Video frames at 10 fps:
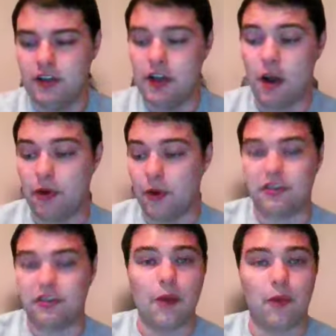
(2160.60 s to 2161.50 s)
there
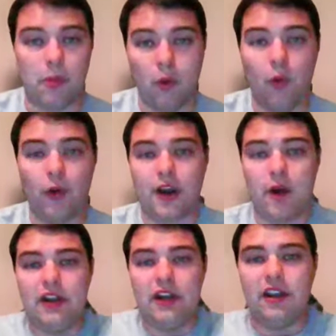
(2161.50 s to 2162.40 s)
was that report
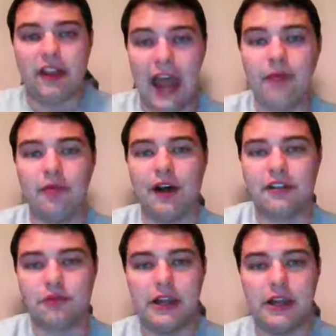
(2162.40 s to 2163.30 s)
going into the game
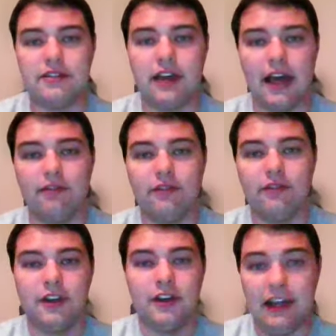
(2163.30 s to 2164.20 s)
last week that
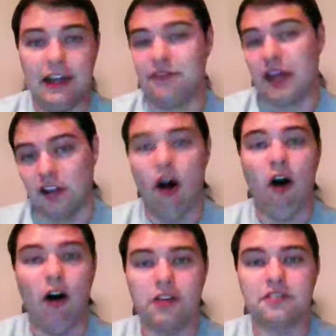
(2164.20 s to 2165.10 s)
if they
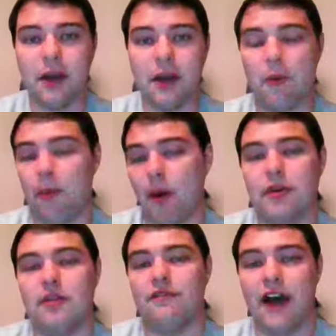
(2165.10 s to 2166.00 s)
lost, they were
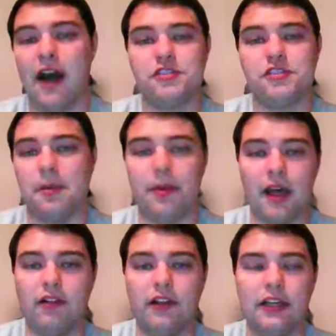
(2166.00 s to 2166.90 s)
probably going to fire Chip
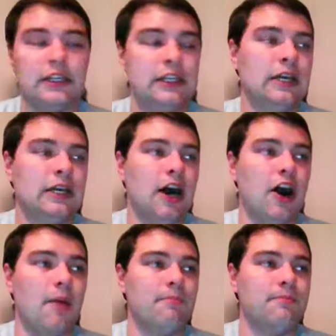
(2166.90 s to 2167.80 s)
Kelly.
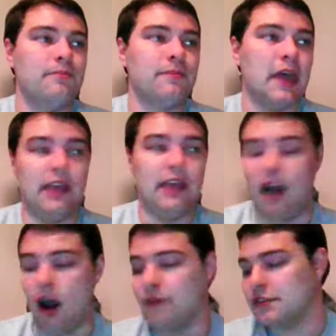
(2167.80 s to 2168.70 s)
And
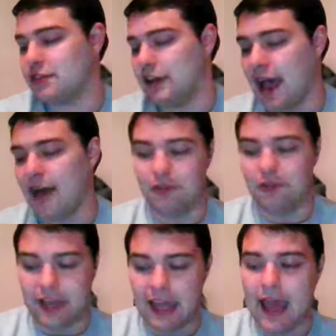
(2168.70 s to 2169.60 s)
then obviously
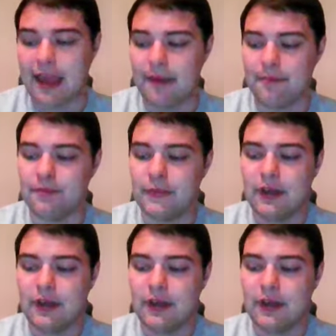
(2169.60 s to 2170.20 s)
after the game,